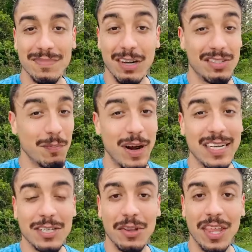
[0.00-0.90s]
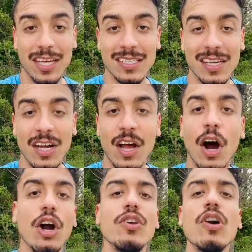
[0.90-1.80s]
Here's some practical things.
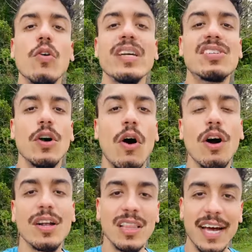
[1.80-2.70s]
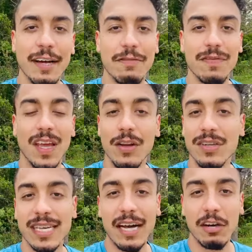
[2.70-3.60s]
Are you going so hard in life that you're
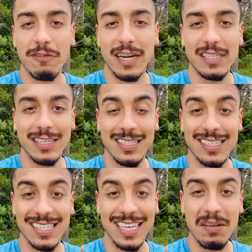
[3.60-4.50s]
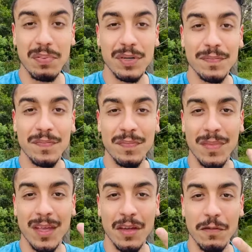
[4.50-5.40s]
sacrificing sleep,
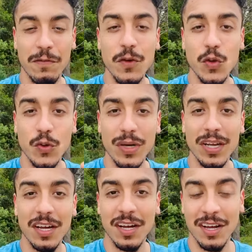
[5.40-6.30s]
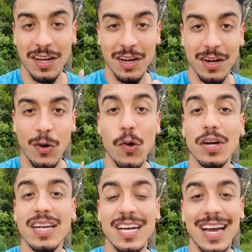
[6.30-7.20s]
food,
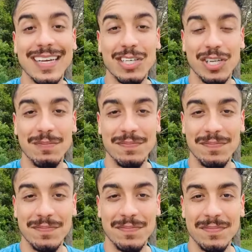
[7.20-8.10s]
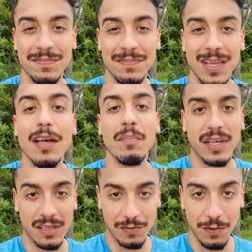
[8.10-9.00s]
or connection?
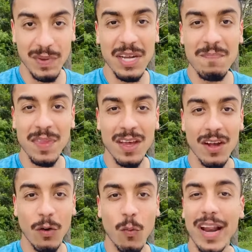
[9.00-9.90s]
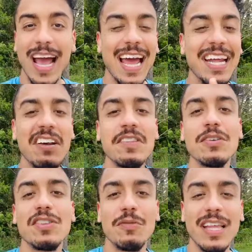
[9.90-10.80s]
Because for me, when any of
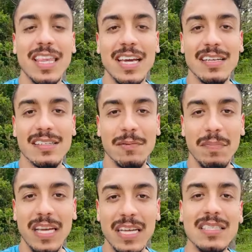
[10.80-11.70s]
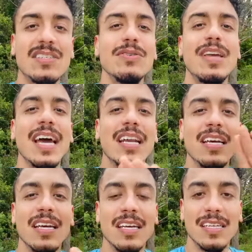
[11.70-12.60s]
those three things begins to get
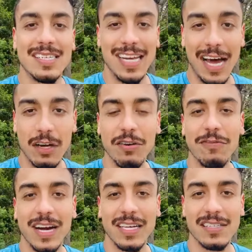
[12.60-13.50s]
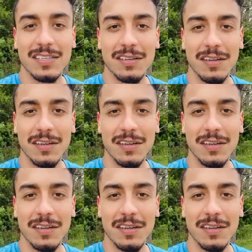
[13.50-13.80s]
sacrificed